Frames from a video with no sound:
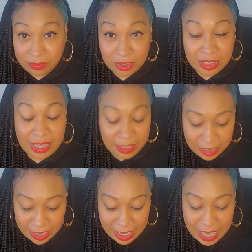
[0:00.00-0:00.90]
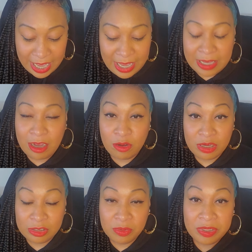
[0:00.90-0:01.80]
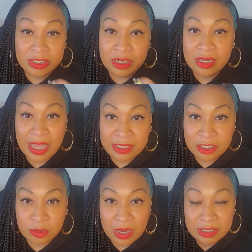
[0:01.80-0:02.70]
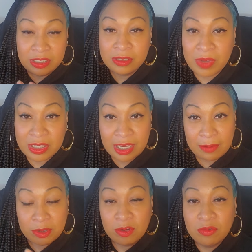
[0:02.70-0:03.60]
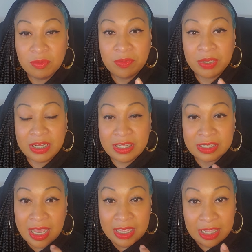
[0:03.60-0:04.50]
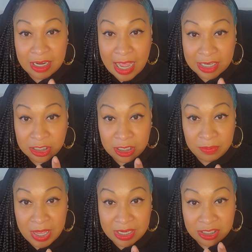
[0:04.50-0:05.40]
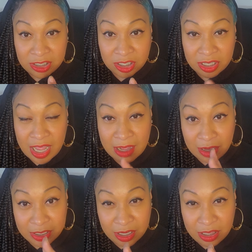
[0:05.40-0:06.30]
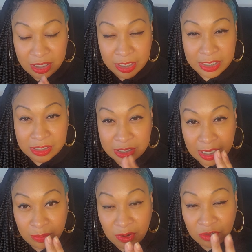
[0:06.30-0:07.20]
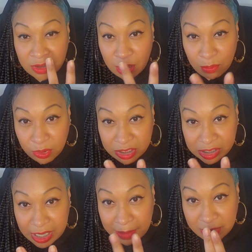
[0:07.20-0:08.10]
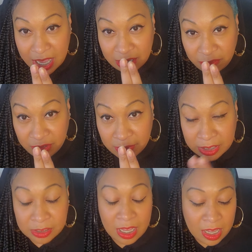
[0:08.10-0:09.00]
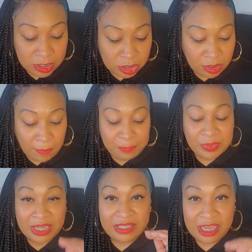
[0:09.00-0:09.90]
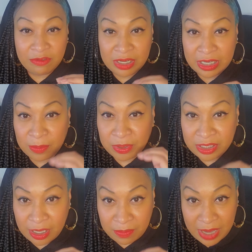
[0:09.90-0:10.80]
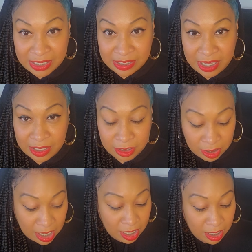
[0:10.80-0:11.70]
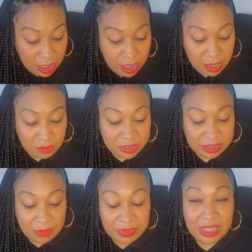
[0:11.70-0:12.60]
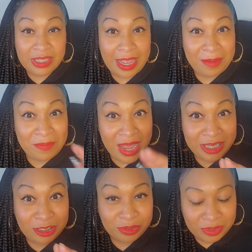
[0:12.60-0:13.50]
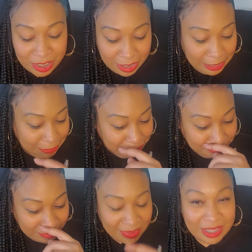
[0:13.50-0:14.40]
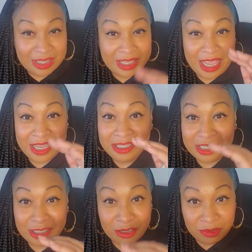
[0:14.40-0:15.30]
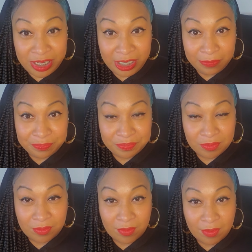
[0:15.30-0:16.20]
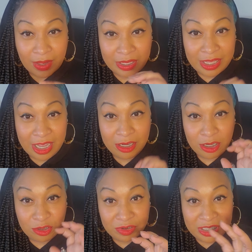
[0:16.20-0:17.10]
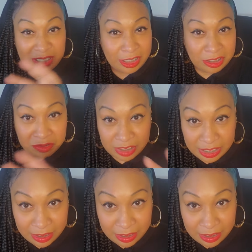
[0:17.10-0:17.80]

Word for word: Okay? And Aquarius woman is going to like these qualities about the Capricorn woman because they actually balance each other out. Another thing is that they're both boss type kind of females. So they really could put their mind together uh, with something. Now, mind you, they can disagree. They're going to agree to disagree.